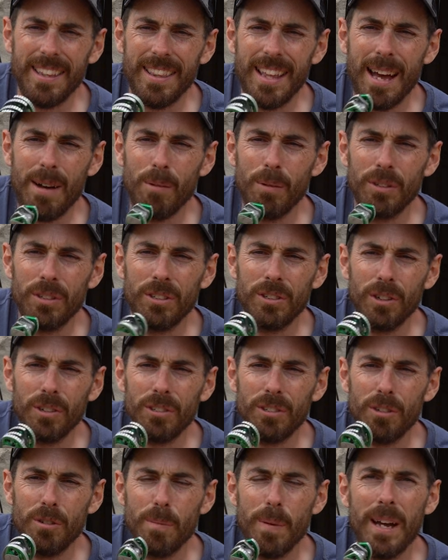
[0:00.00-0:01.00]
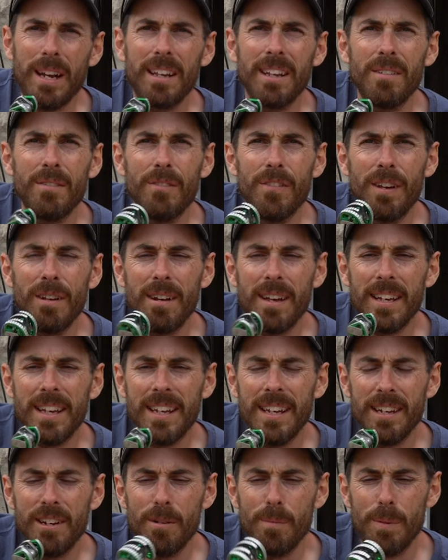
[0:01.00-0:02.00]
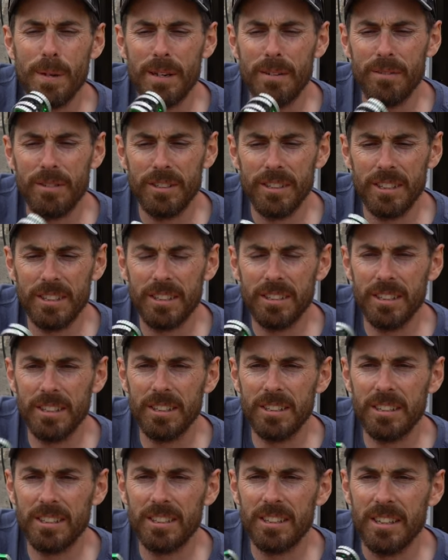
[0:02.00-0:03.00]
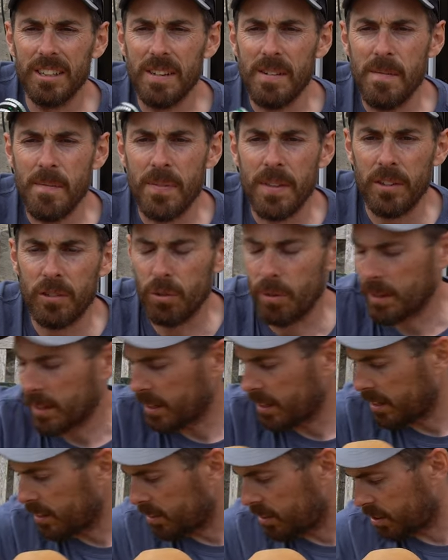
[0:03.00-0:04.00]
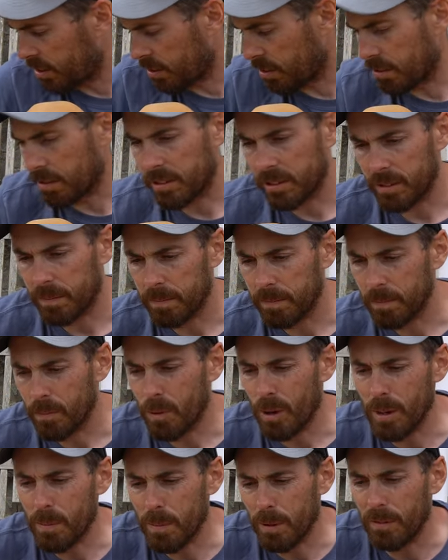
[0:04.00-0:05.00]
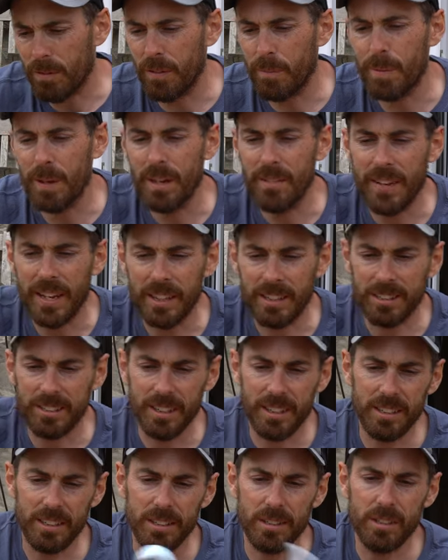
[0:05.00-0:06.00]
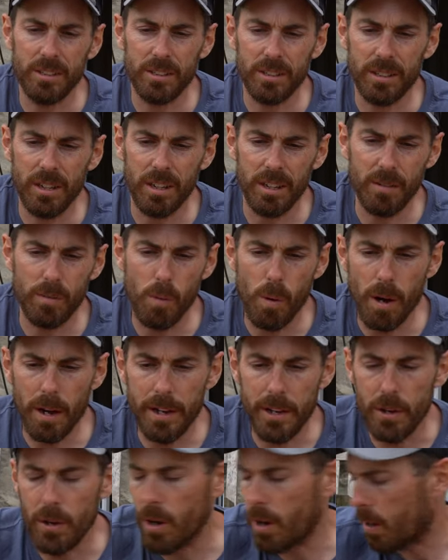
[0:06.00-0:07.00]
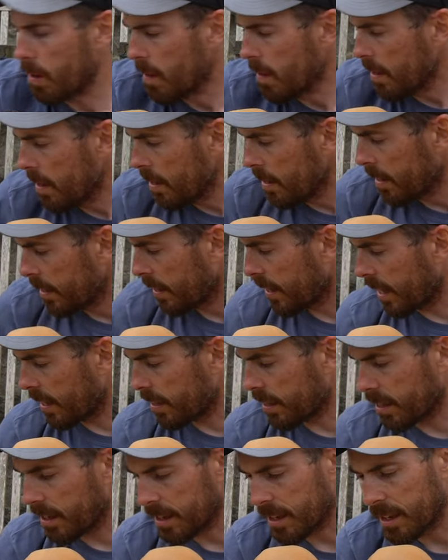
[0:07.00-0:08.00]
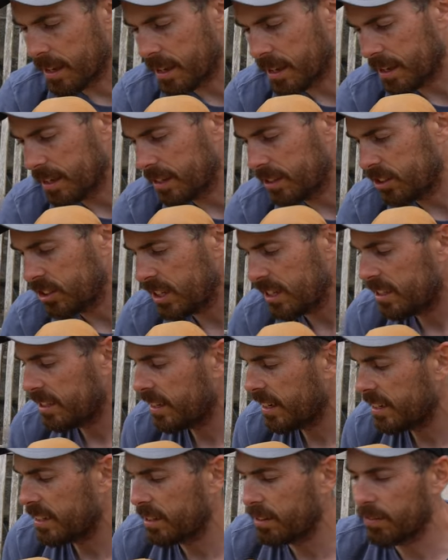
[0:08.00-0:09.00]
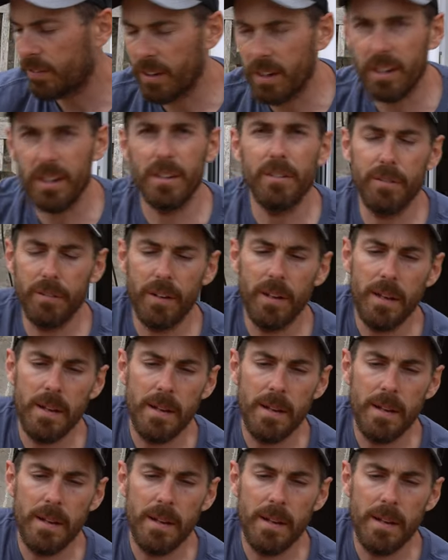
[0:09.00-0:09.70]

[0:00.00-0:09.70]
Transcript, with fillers: That one's not too bad. I can feel like a little bit of resistance. So all I'm going to do, wipe off a bit of excess because kind of why not. Get the GT85,